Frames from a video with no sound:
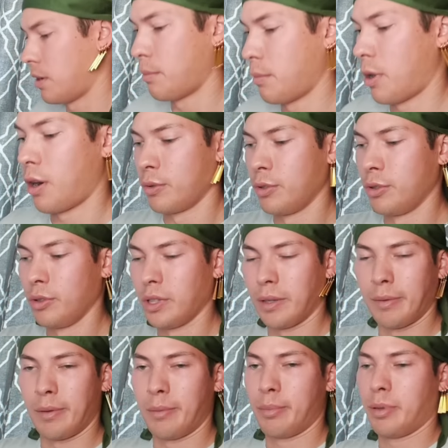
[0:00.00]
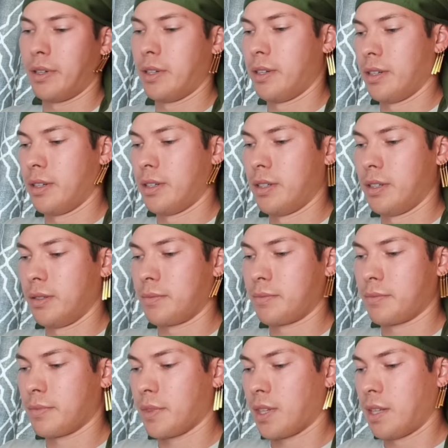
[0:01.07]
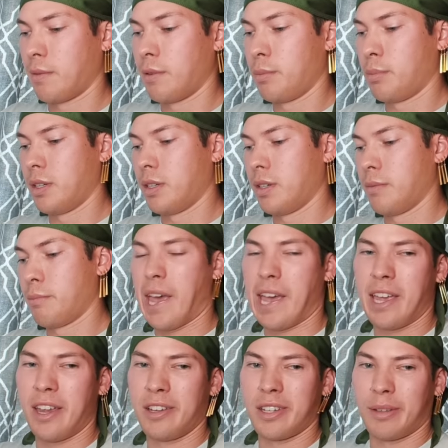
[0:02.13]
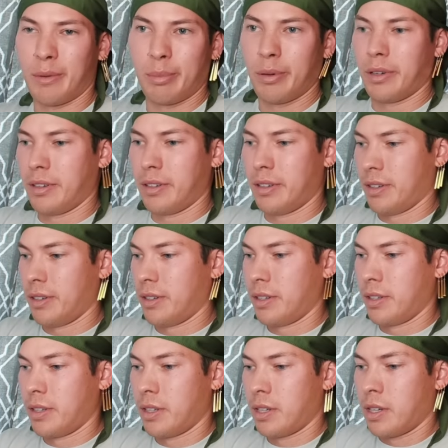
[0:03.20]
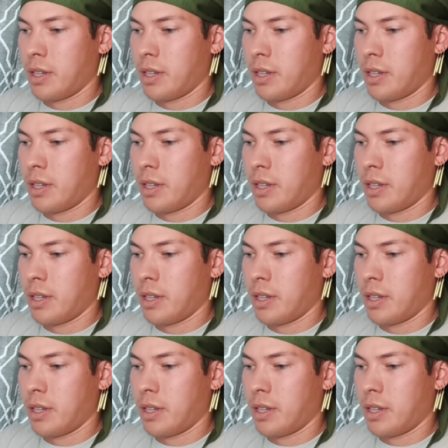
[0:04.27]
a Amaru, let me put a, let me put a Beige, let me put a,